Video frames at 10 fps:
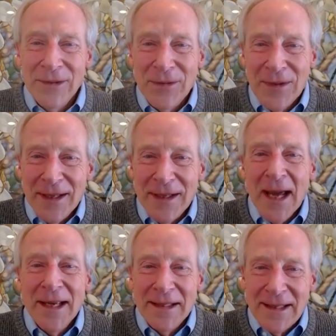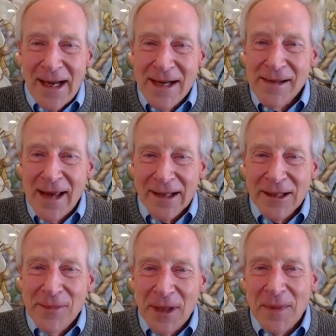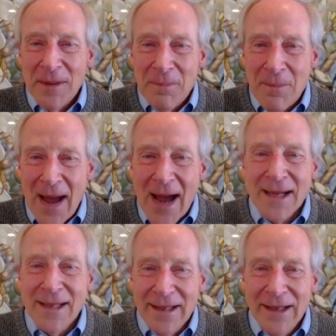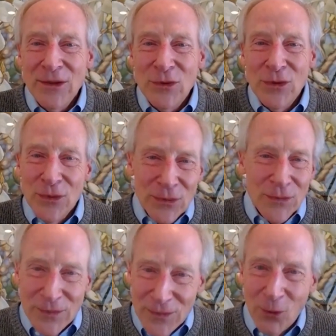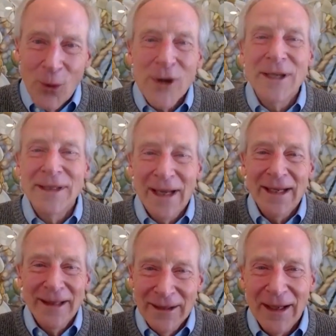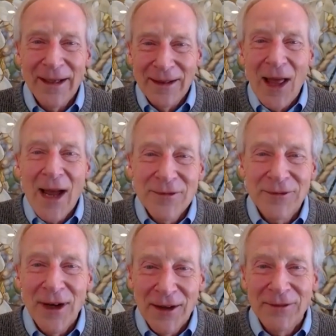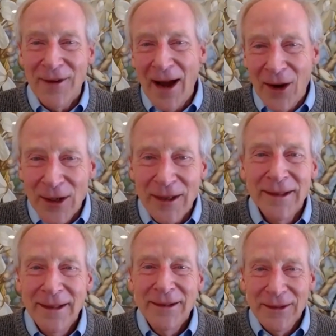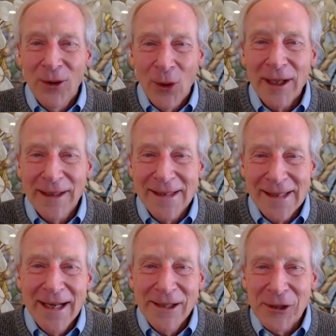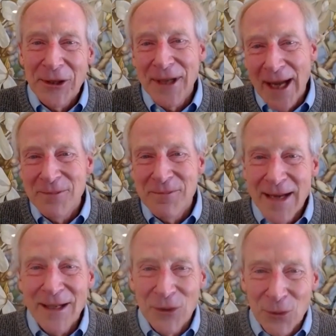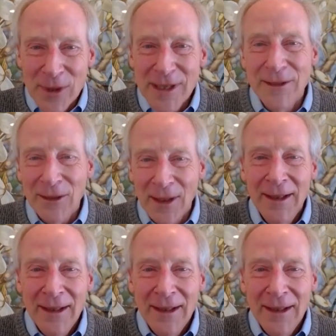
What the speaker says: to then take that commitment back into the workaday life of our organization and make it real.